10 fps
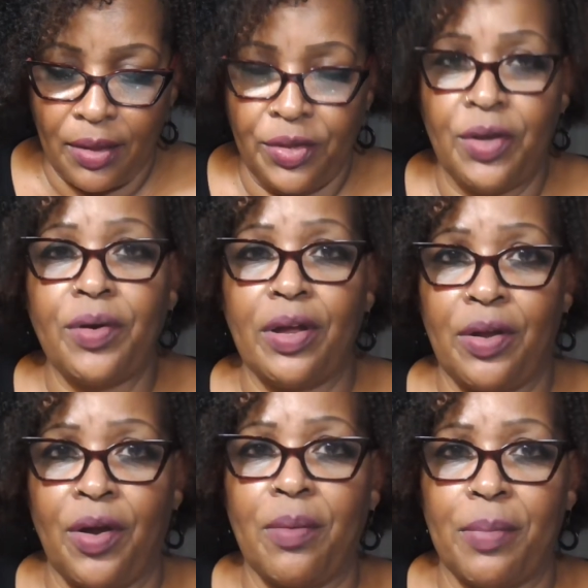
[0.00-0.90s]
You can
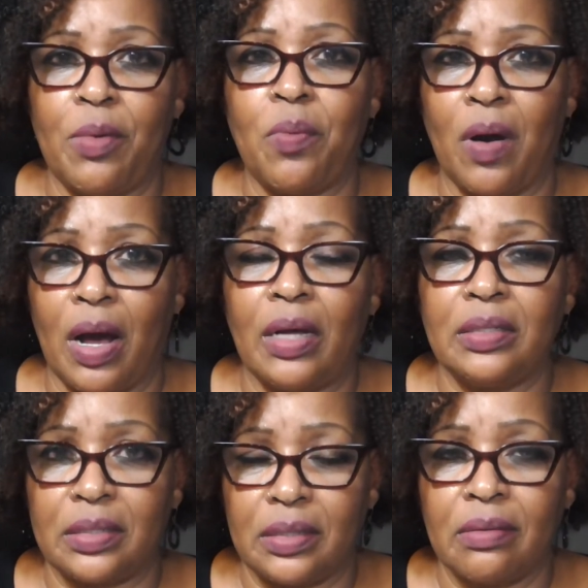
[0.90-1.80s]
hurt me
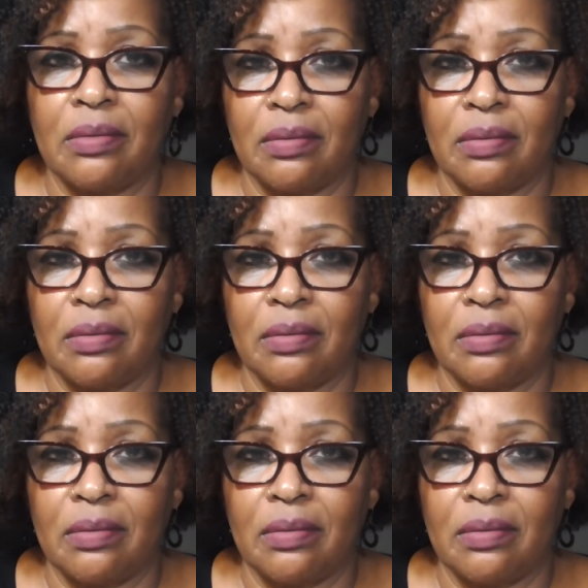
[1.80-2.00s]
once,